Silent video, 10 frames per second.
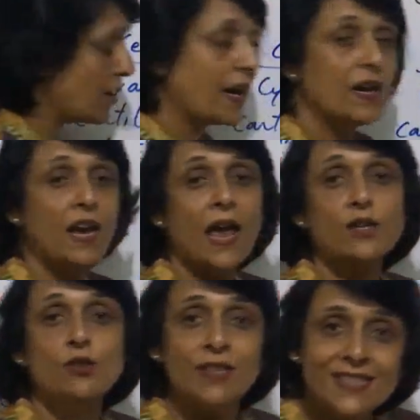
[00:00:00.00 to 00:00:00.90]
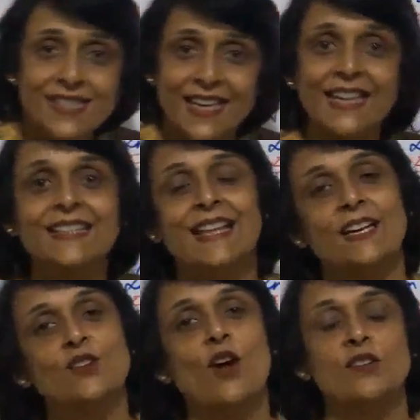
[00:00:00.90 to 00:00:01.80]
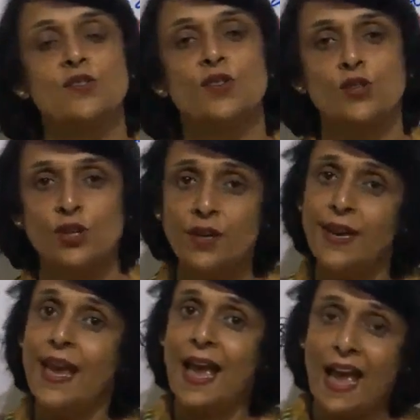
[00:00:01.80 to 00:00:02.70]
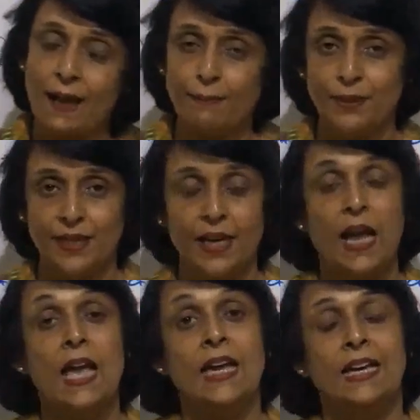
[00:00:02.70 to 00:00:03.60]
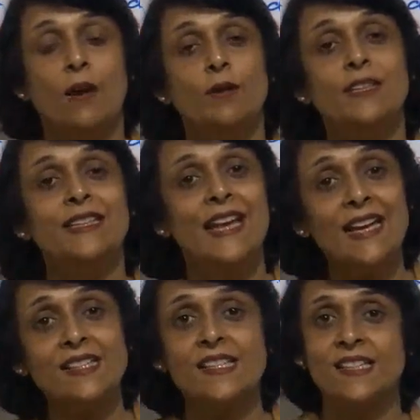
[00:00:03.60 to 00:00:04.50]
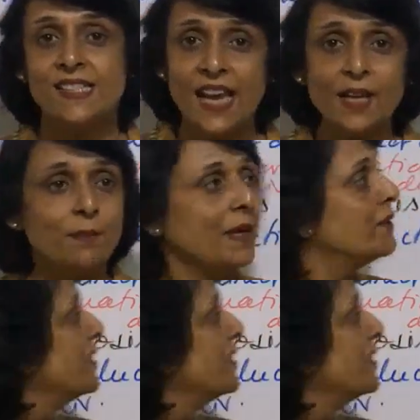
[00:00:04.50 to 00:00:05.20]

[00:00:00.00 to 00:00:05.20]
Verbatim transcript: are actually seeing that constriction happening. Now in the next segment,